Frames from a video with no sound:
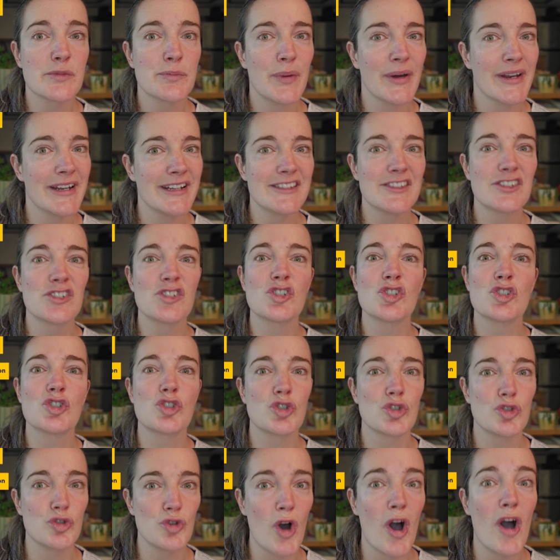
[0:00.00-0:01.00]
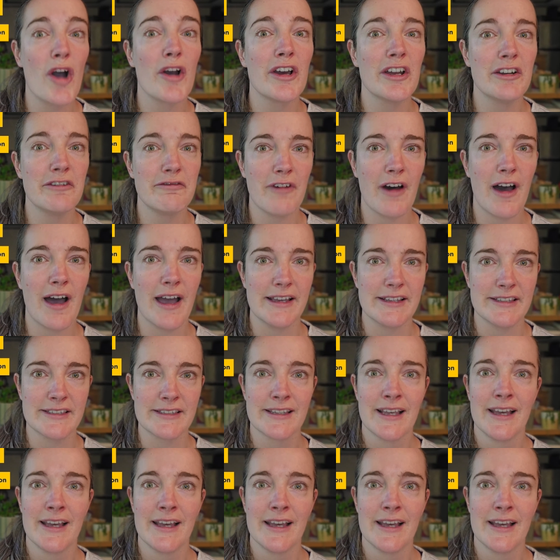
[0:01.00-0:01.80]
but it's strong advice.